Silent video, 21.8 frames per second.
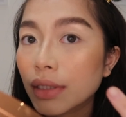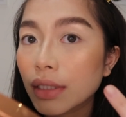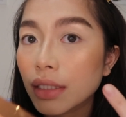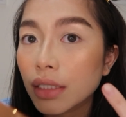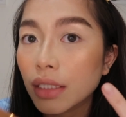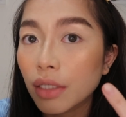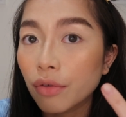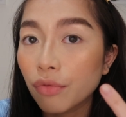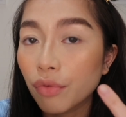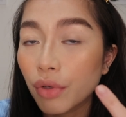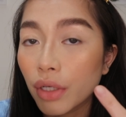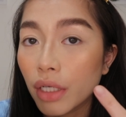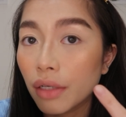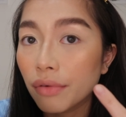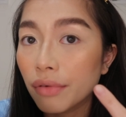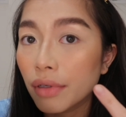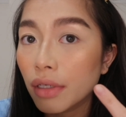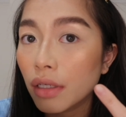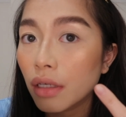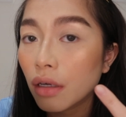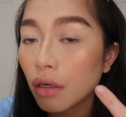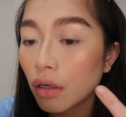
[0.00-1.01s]
seeing it
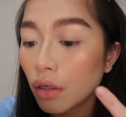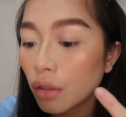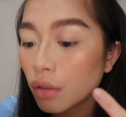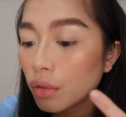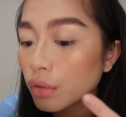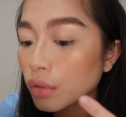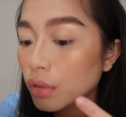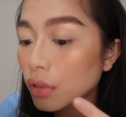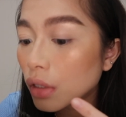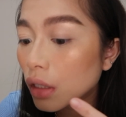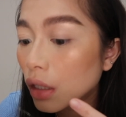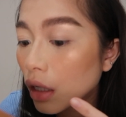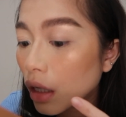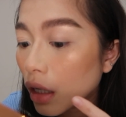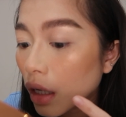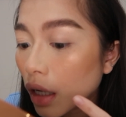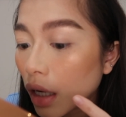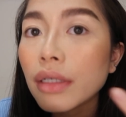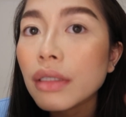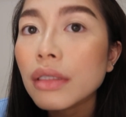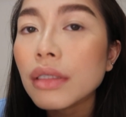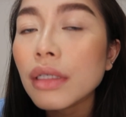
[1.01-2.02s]
really close
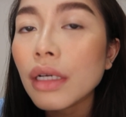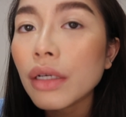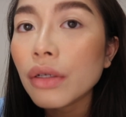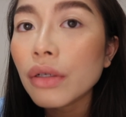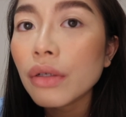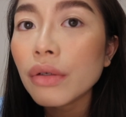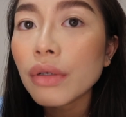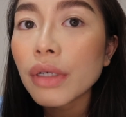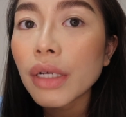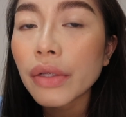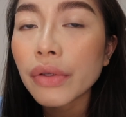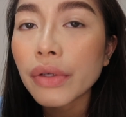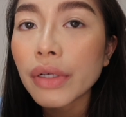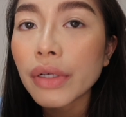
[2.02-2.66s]
because I don't know, can